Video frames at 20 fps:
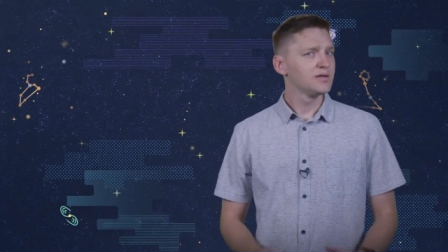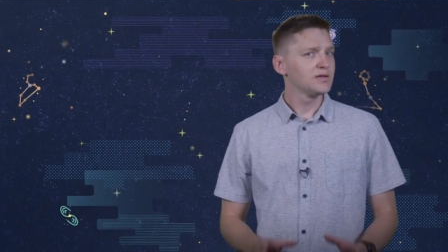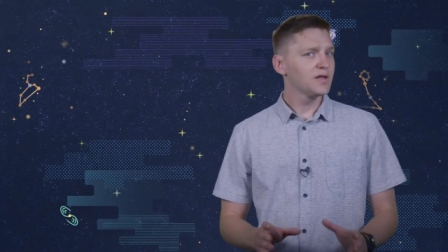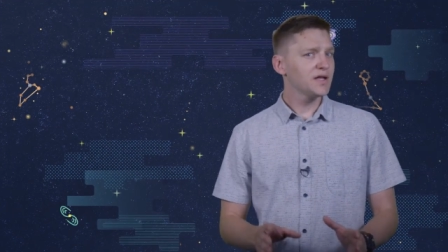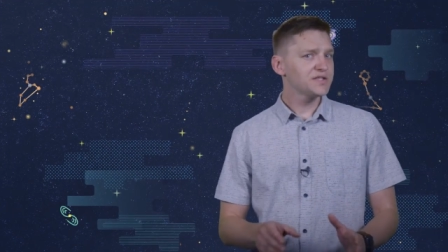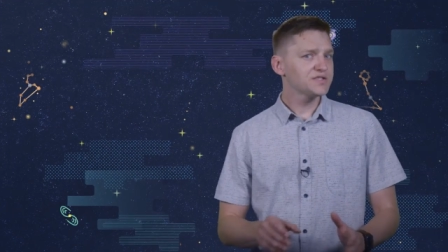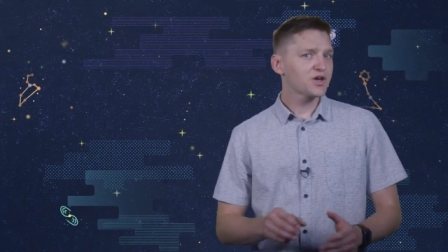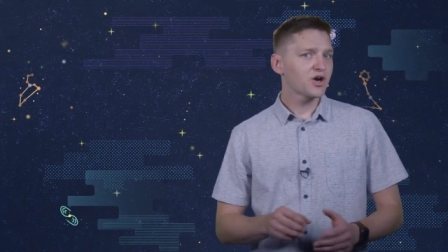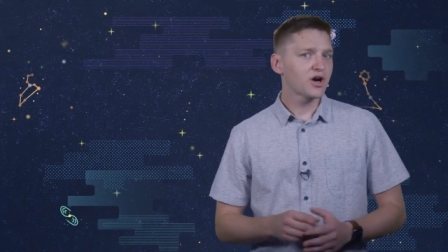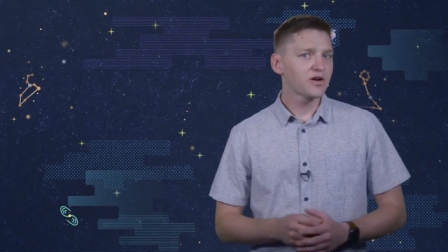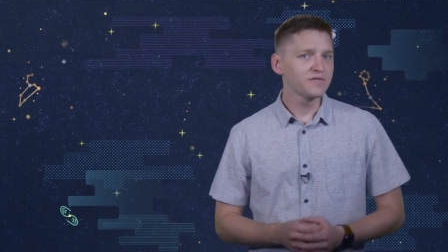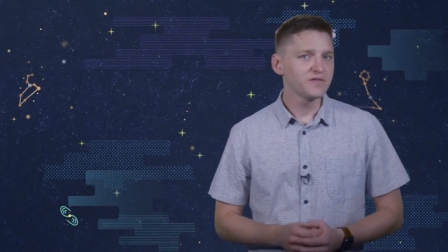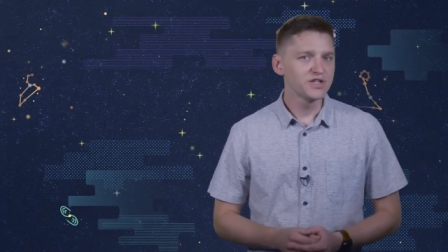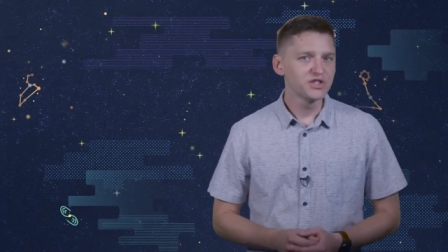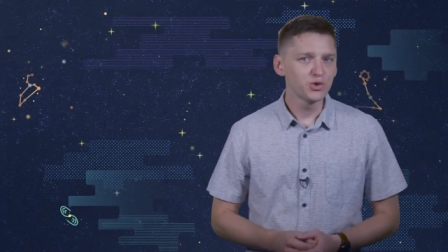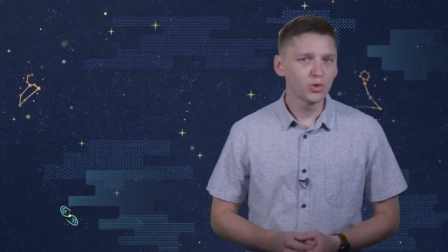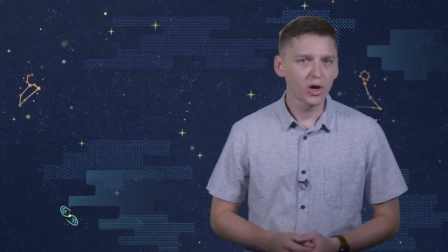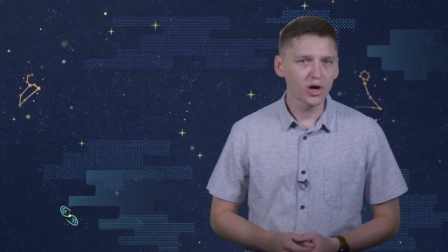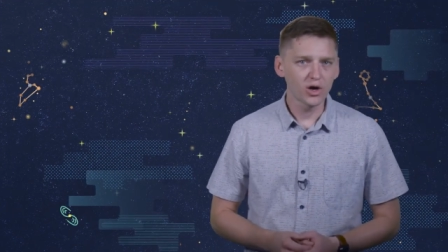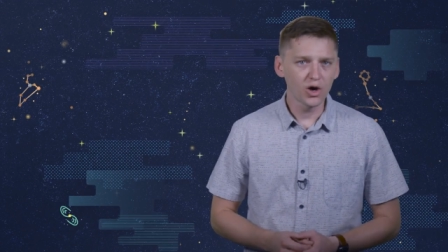Let's carve
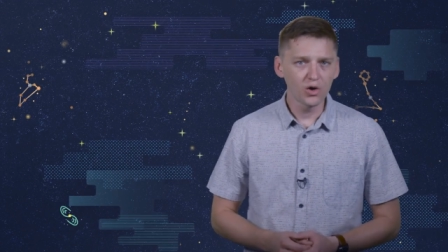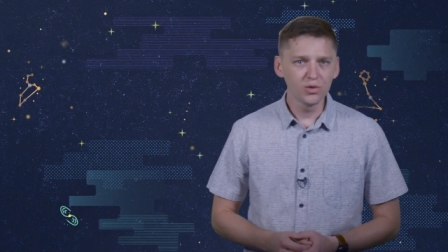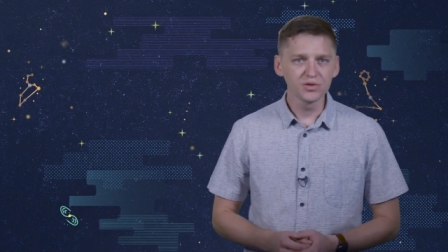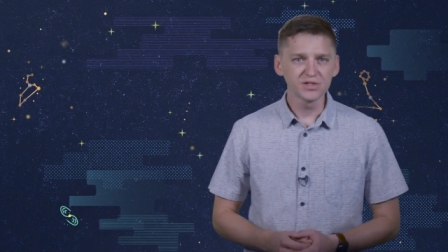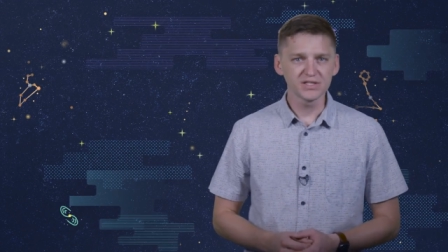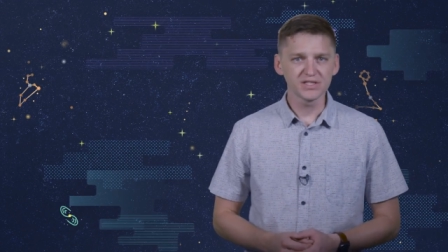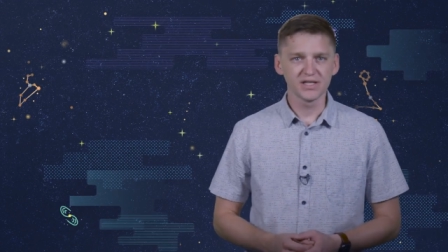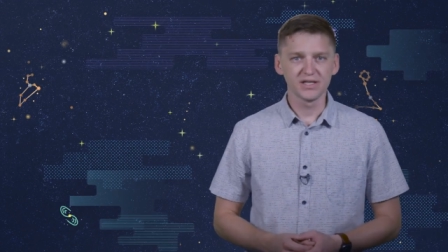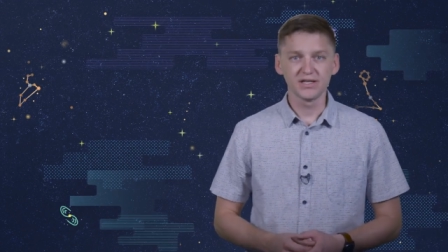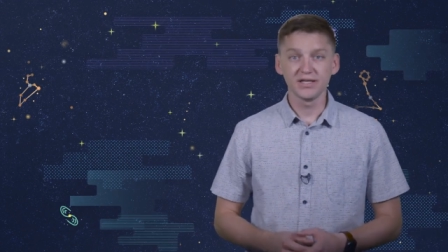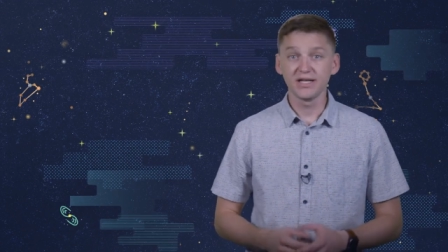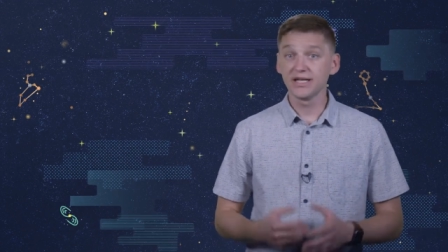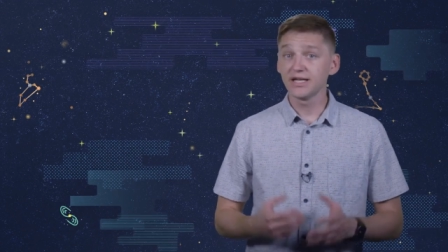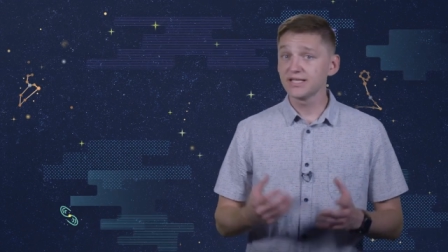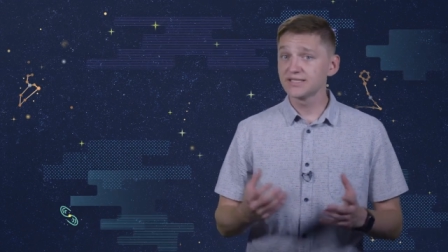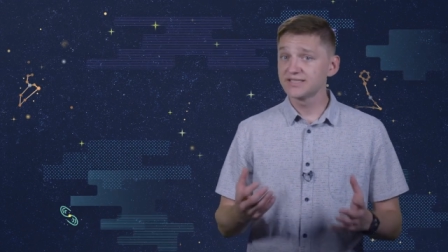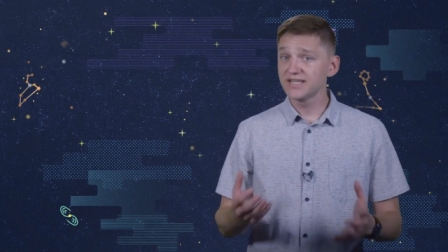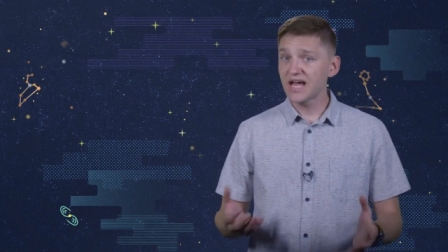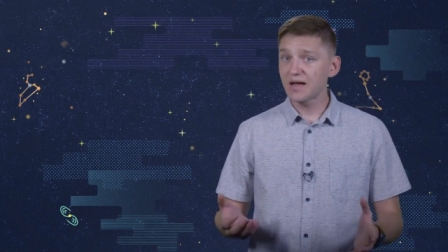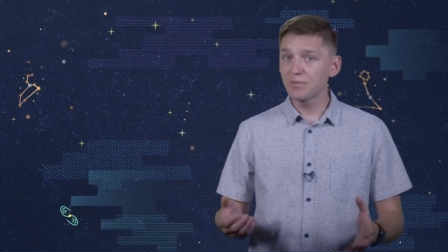into our own sun and
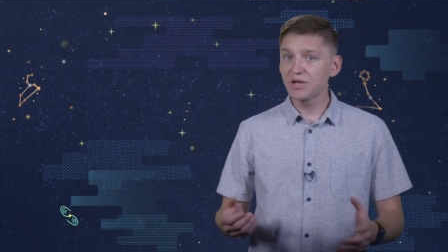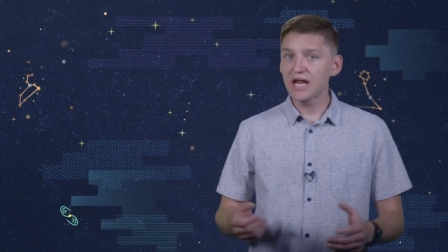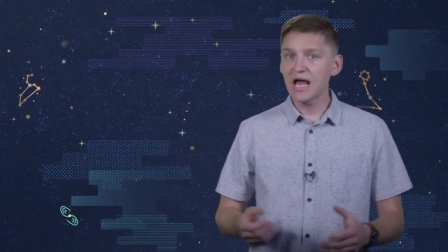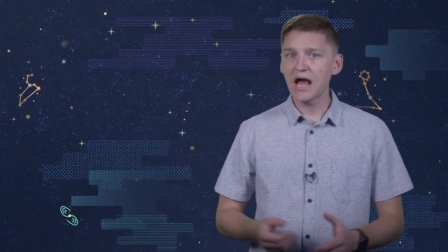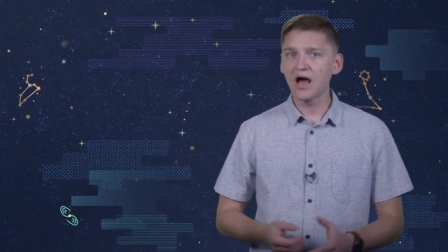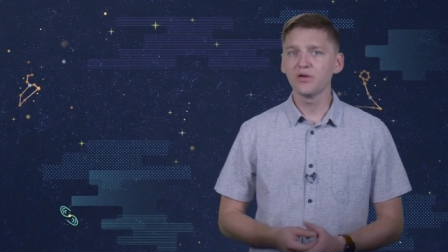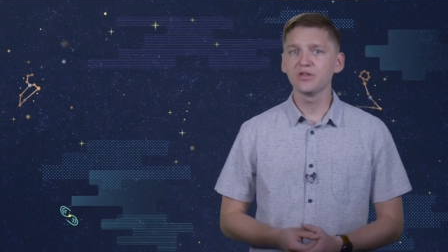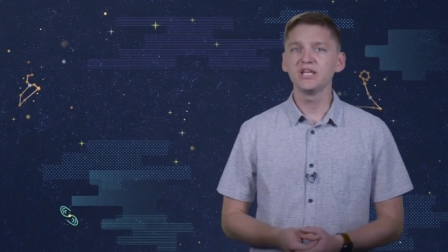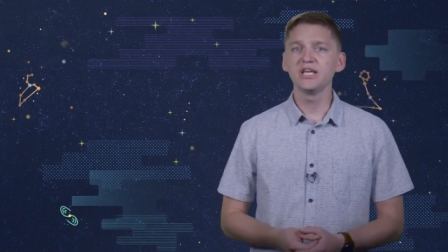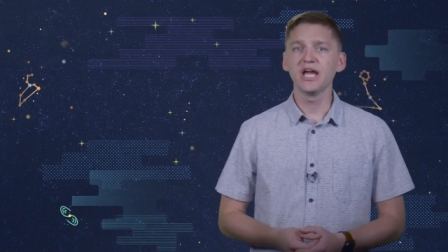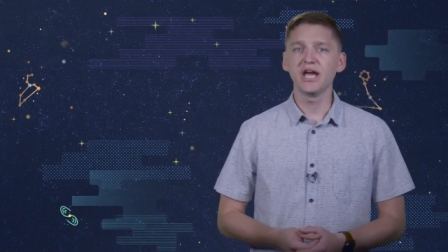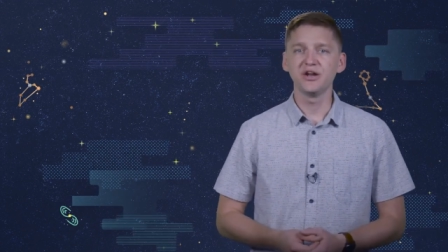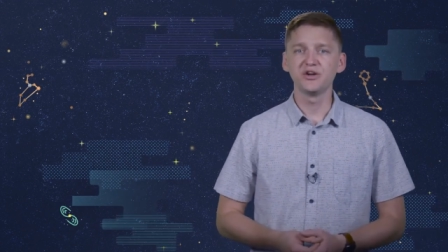examine how the